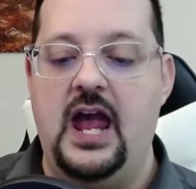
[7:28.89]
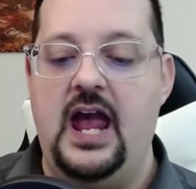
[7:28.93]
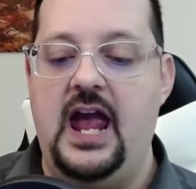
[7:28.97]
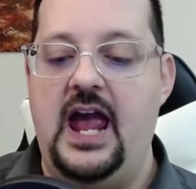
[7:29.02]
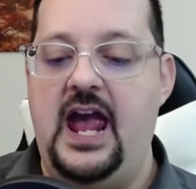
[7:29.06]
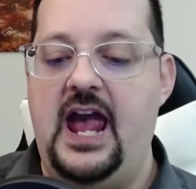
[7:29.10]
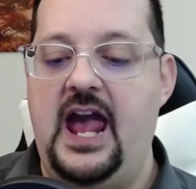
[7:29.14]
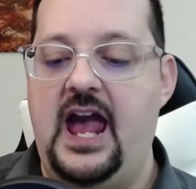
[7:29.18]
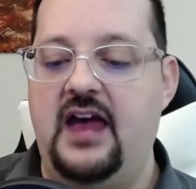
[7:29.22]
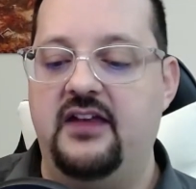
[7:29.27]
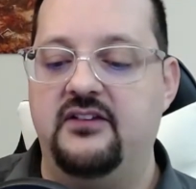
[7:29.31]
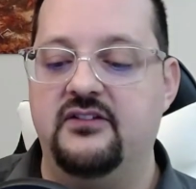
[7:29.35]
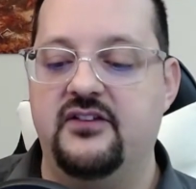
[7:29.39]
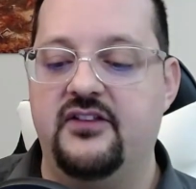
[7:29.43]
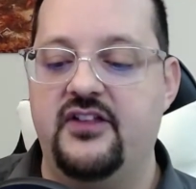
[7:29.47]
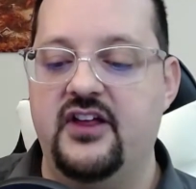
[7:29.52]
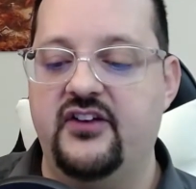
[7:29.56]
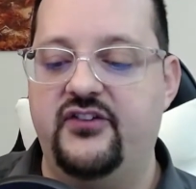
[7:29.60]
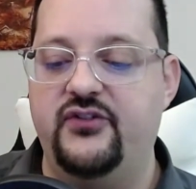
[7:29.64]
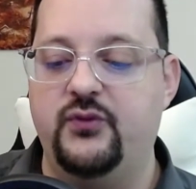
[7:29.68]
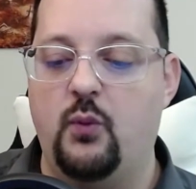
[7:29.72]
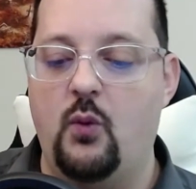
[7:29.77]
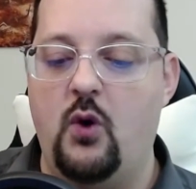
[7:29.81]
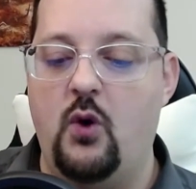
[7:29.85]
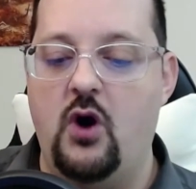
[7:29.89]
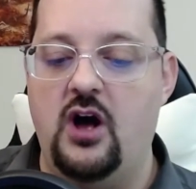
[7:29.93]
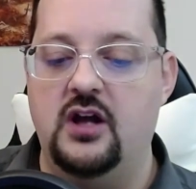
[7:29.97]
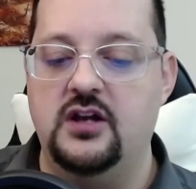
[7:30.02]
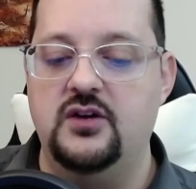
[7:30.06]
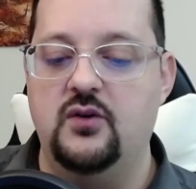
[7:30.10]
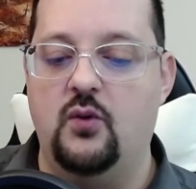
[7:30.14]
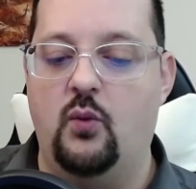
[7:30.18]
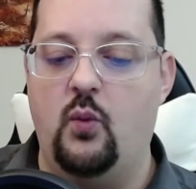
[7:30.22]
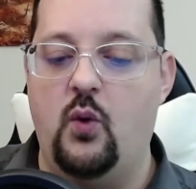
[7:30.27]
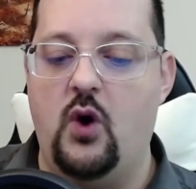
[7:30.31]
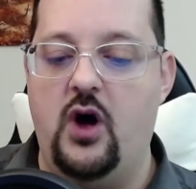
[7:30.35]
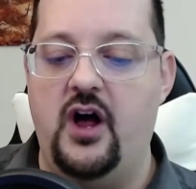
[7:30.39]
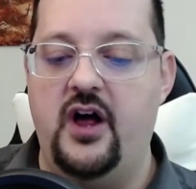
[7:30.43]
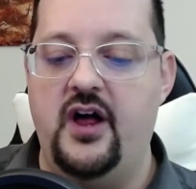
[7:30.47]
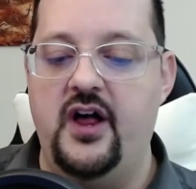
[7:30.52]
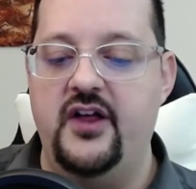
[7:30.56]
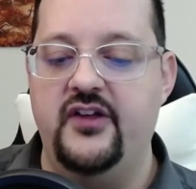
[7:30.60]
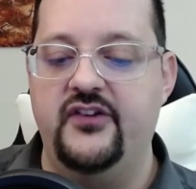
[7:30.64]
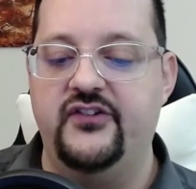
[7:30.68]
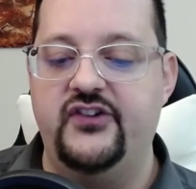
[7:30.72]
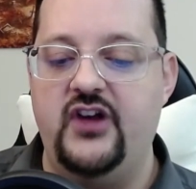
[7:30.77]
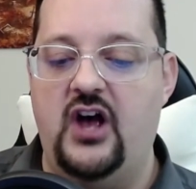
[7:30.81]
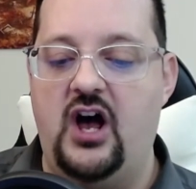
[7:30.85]
And this one
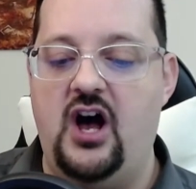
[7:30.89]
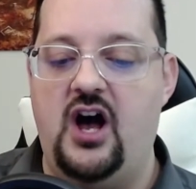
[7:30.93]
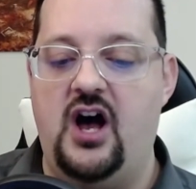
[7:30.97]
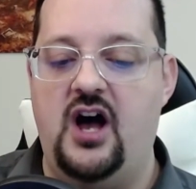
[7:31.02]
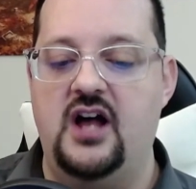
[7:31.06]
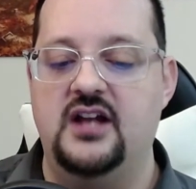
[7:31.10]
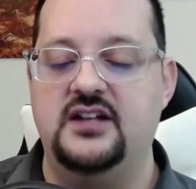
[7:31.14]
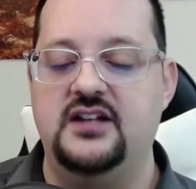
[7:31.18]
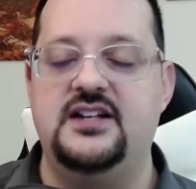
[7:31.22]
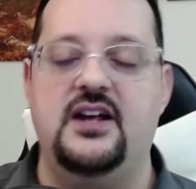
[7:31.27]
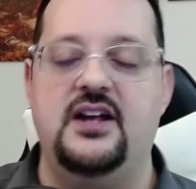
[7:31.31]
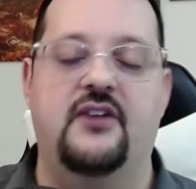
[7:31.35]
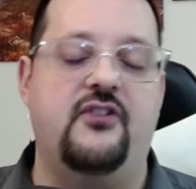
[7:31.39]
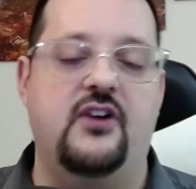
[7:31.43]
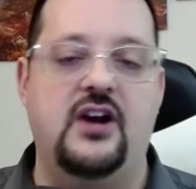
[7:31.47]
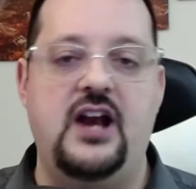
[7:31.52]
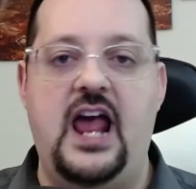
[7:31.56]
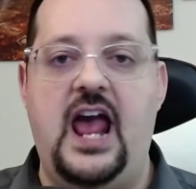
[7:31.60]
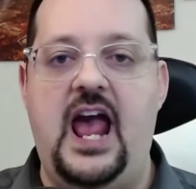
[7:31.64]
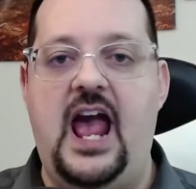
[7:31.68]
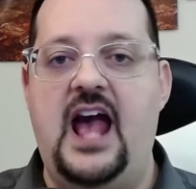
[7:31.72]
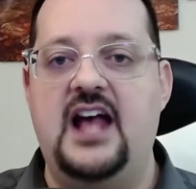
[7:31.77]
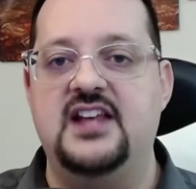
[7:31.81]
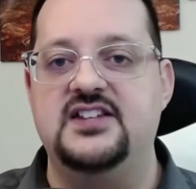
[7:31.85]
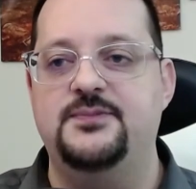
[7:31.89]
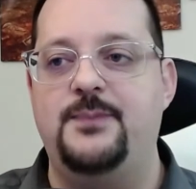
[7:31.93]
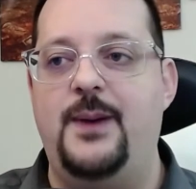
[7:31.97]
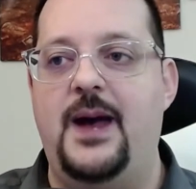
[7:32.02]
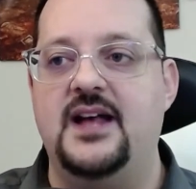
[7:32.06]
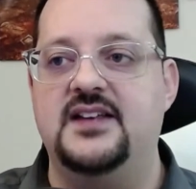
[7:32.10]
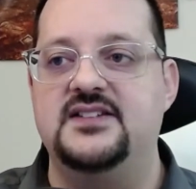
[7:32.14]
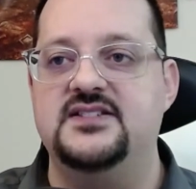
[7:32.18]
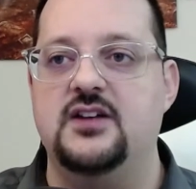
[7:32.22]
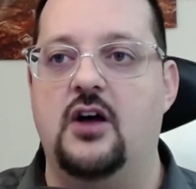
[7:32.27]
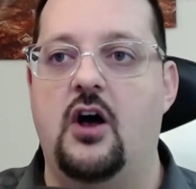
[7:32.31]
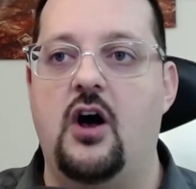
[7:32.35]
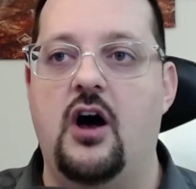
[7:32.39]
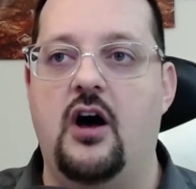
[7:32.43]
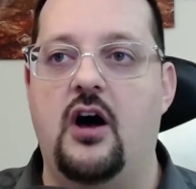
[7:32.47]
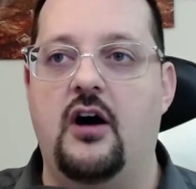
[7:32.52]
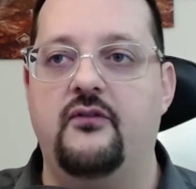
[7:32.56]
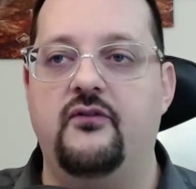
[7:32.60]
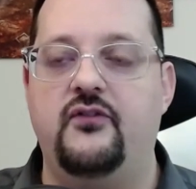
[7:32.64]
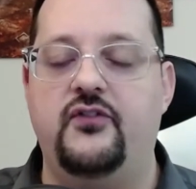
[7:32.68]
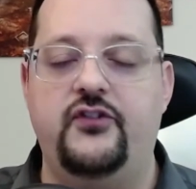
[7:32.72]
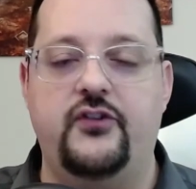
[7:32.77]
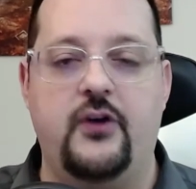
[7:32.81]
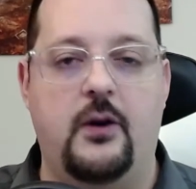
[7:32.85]
was different aspects
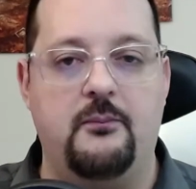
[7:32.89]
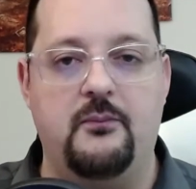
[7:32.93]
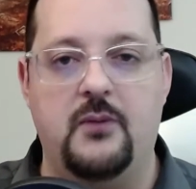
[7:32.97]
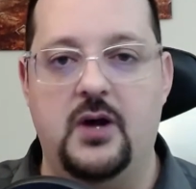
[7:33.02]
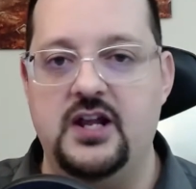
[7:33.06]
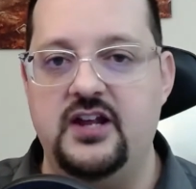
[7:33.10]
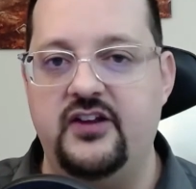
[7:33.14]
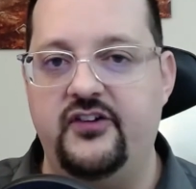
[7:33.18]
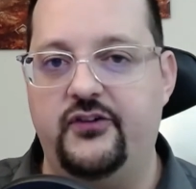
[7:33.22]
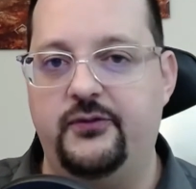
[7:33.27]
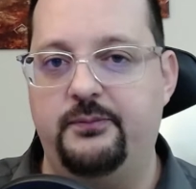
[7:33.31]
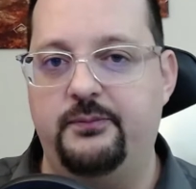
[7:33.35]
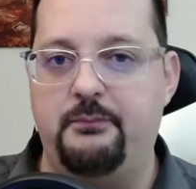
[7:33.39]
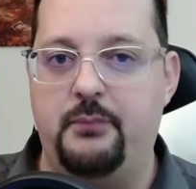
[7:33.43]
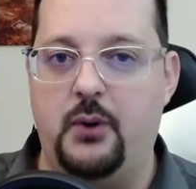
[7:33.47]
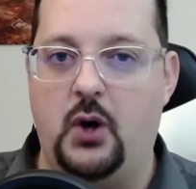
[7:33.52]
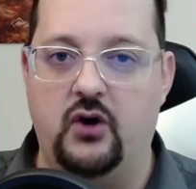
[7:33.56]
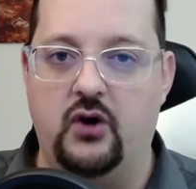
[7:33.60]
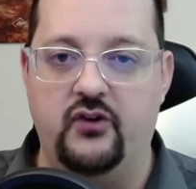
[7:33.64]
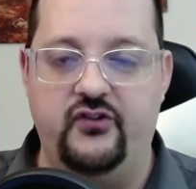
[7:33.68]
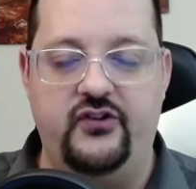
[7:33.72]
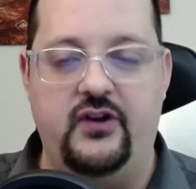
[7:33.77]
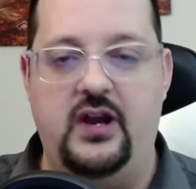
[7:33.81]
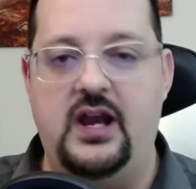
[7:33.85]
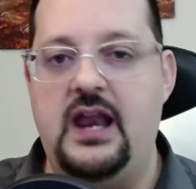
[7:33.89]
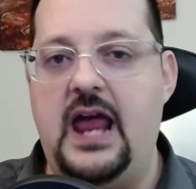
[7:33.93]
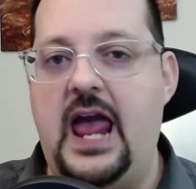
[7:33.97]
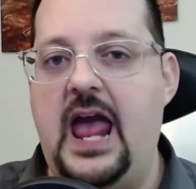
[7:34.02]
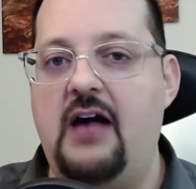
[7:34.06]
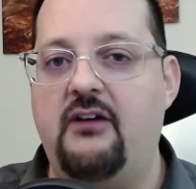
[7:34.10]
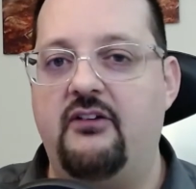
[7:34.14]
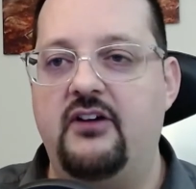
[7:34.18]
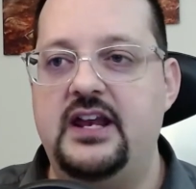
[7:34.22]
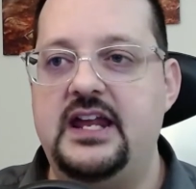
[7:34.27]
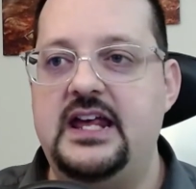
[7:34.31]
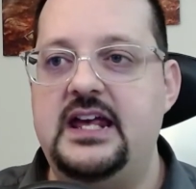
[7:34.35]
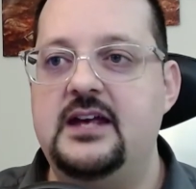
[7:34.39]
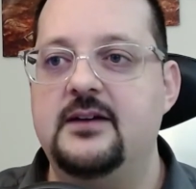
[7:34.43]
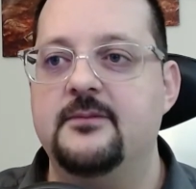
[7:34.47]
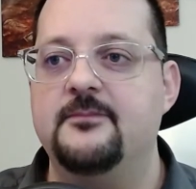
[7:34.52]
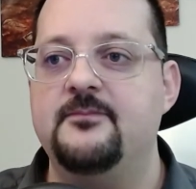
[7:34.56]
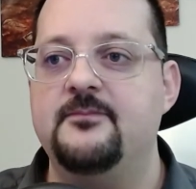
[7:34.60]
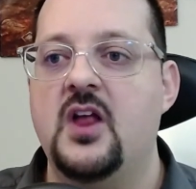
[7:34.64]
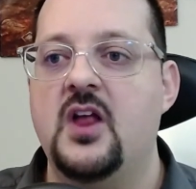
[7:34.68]
of somebody's personality.